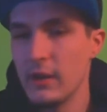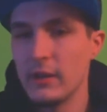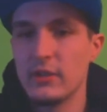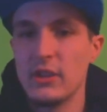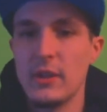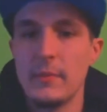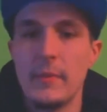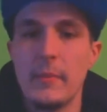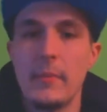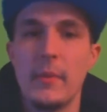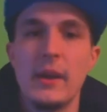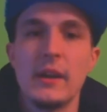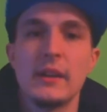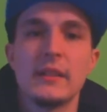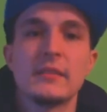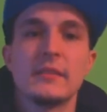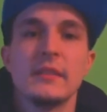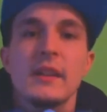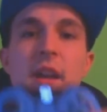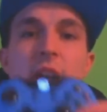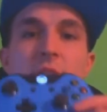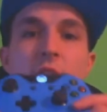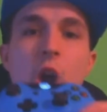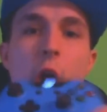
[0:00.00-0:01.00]
I dropped my
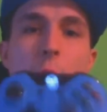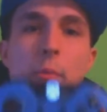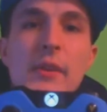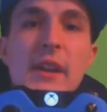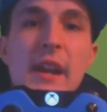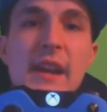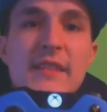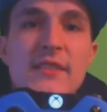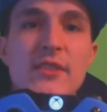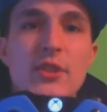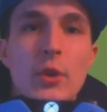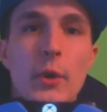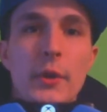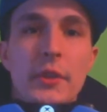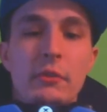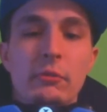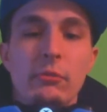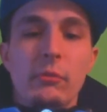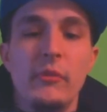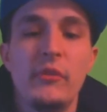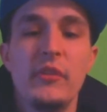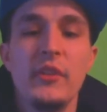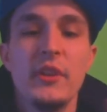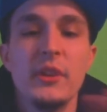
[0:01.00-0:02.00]
box. Hope you guys enjoyed the
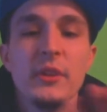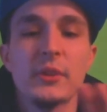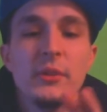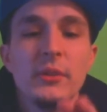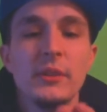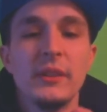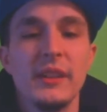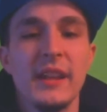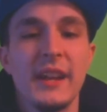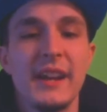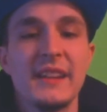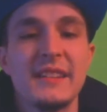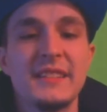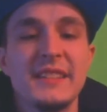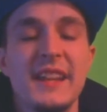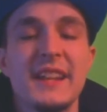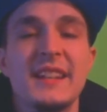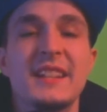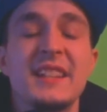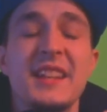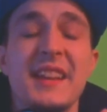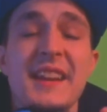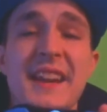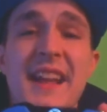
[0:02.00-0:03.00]
review. Like I
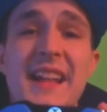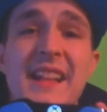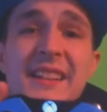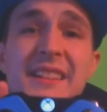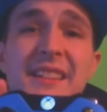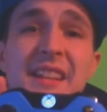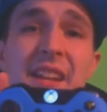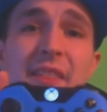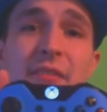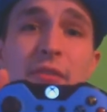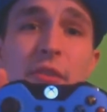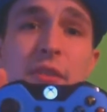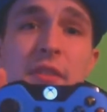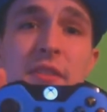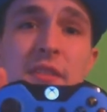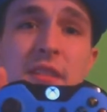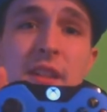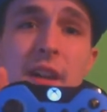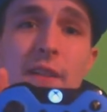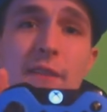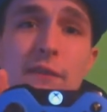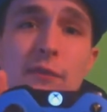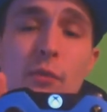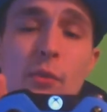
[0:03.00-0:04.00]
said, 10 out of 10 for the
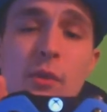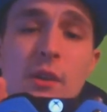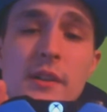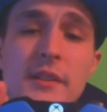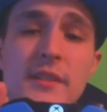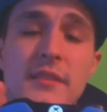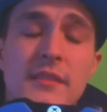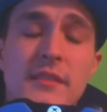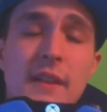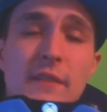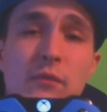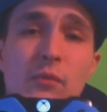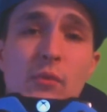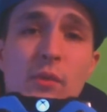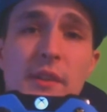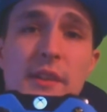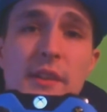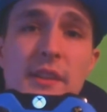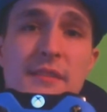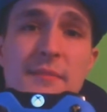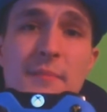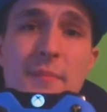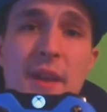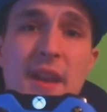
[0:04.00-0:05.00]
Scuf 1. Scuf
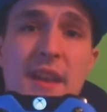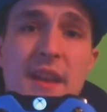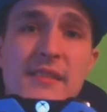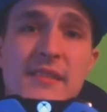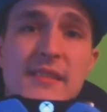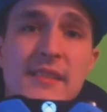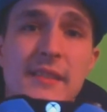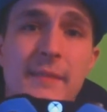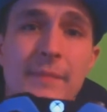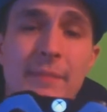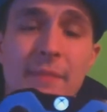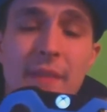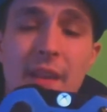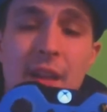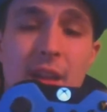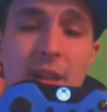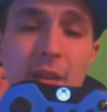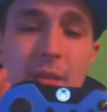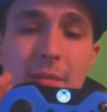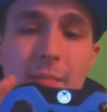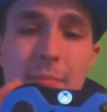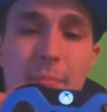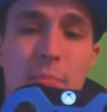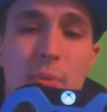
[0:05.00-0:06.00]
1 is amazing.
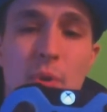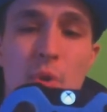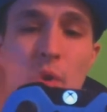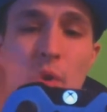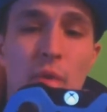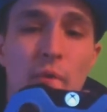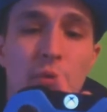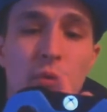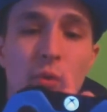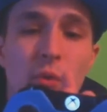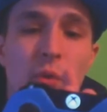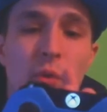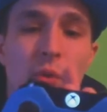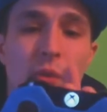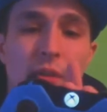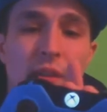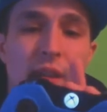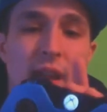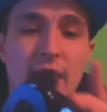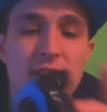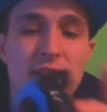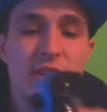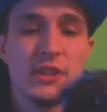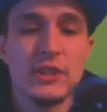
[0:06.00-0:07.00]
Beautiful,
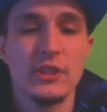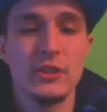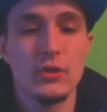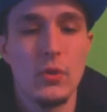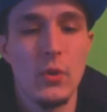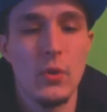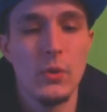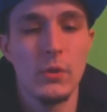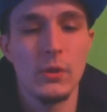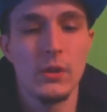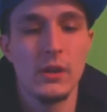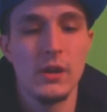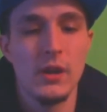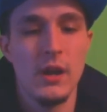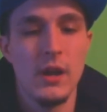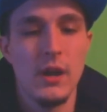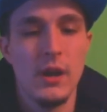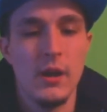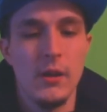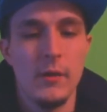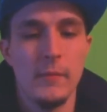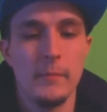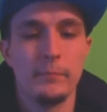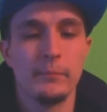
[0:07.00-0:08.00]
astonishing controller.
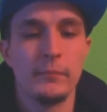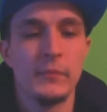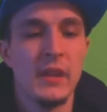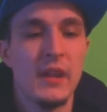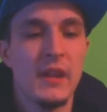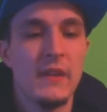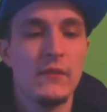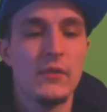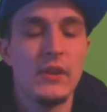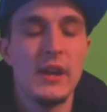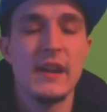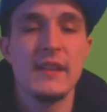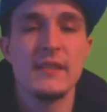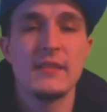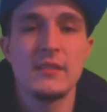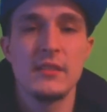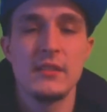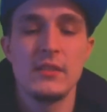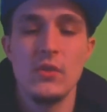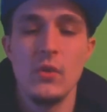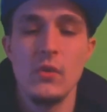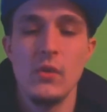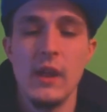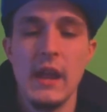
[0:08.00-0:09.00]
If you guys
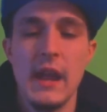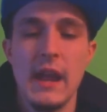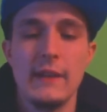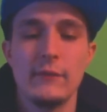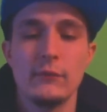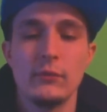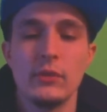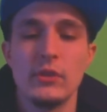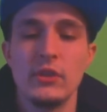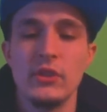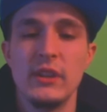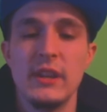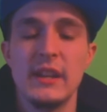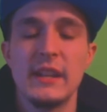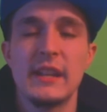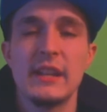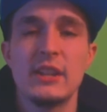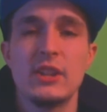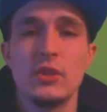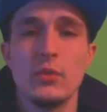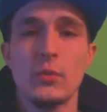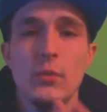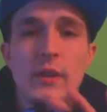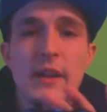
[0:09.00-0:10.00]
don't have one, you need to
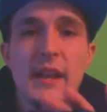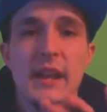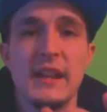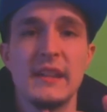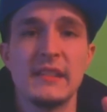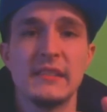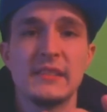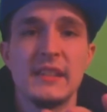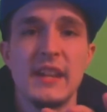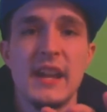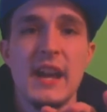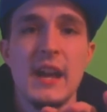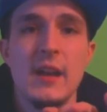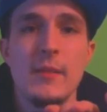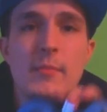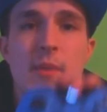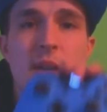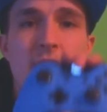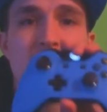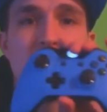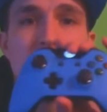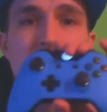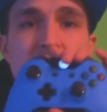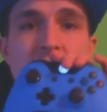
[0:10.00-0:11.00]
get you one ASAP.
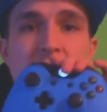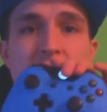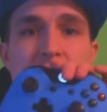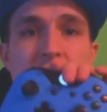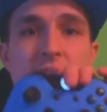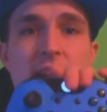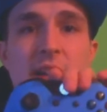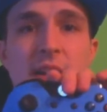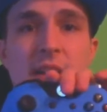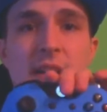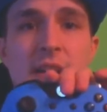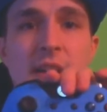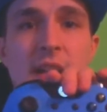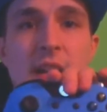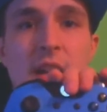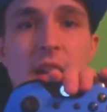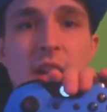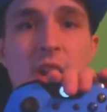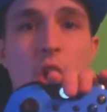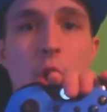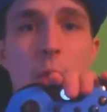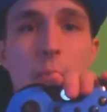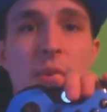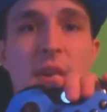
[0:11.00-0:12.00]
And
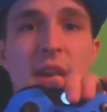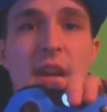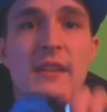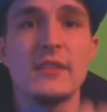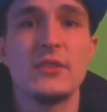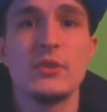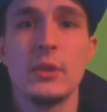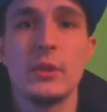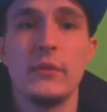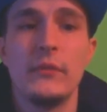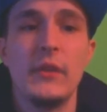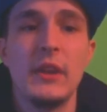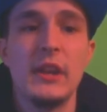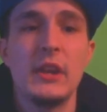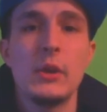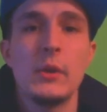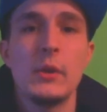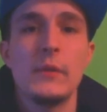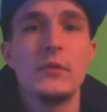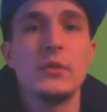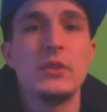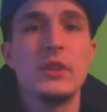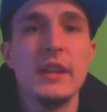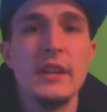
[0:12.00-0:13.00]
hope you guys enjoyed the
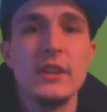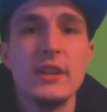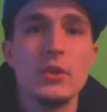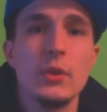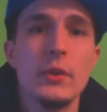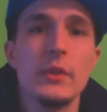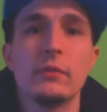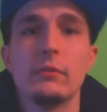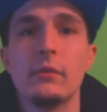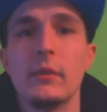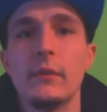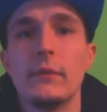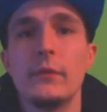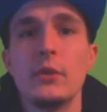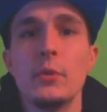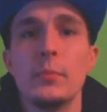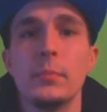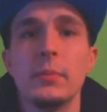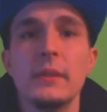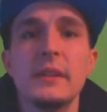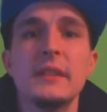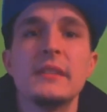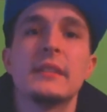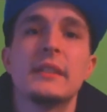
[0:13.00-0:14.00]
video. If you did enjoy the review,
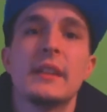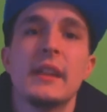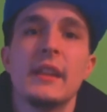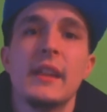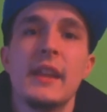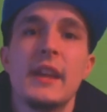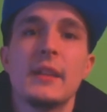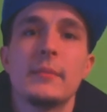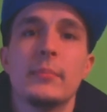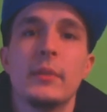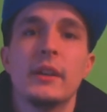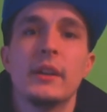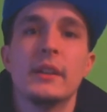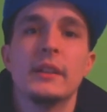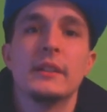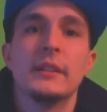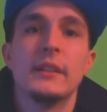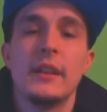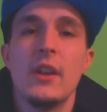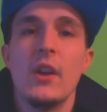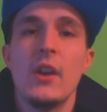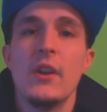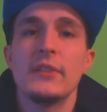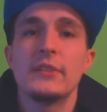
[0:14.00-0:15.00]
please hit that like
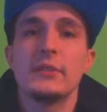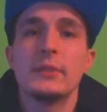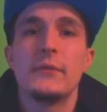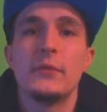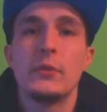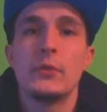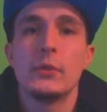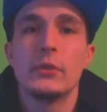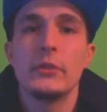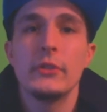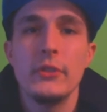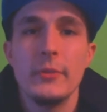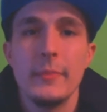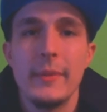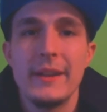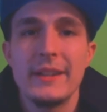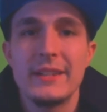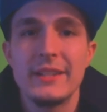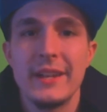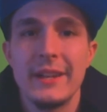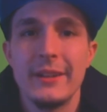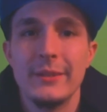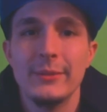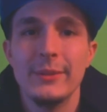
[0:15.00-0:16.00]
button. And also, if you are new to my
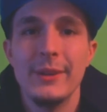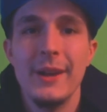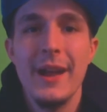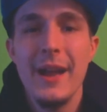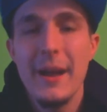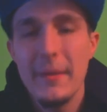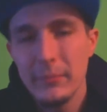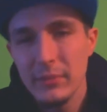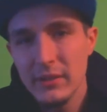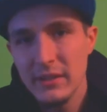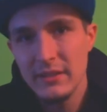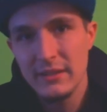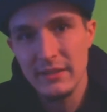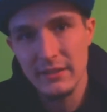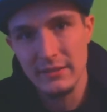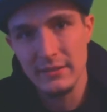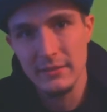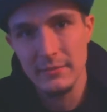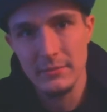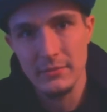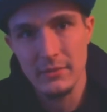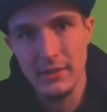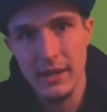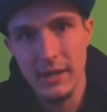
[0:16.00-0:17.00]
channel, please hit
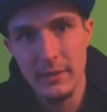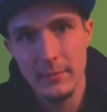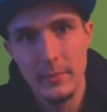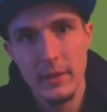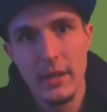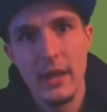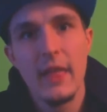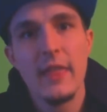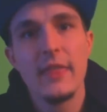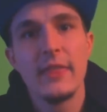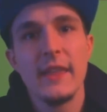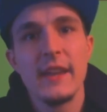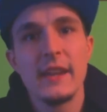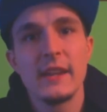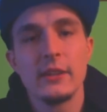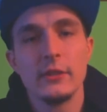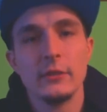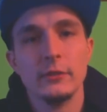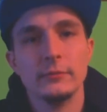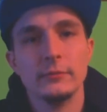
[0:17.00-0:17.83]
subscribe. Thank you.